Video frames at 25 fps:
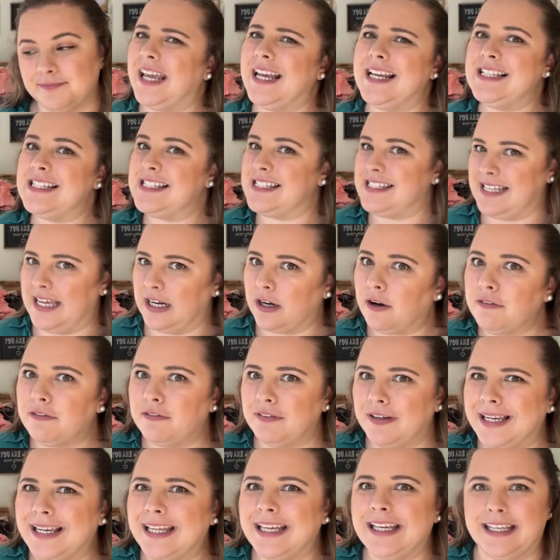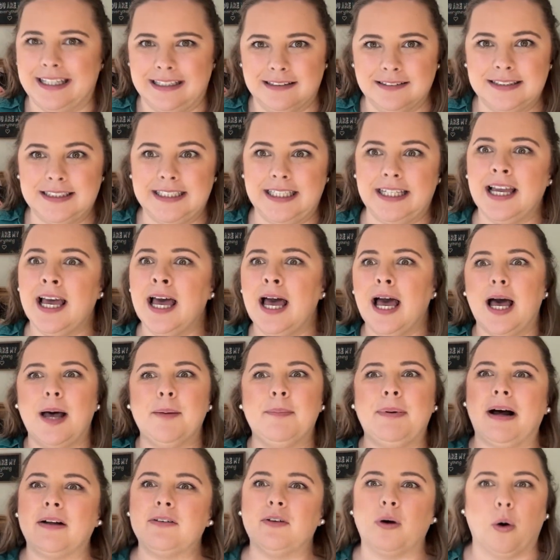Instead of feeling guilty
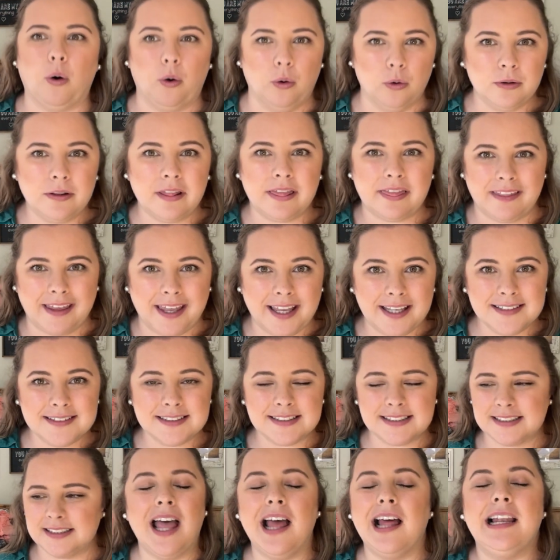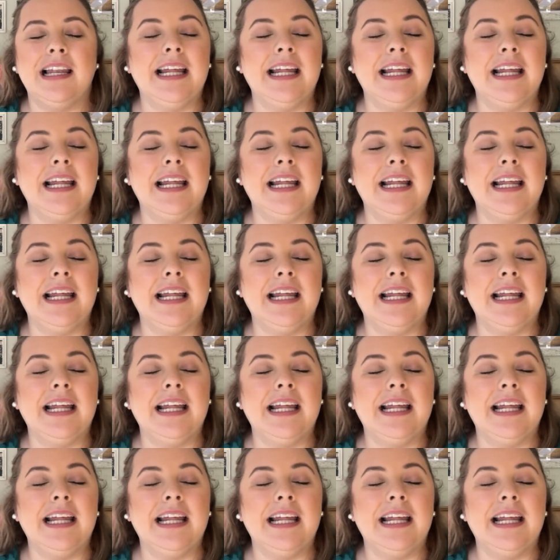about old things,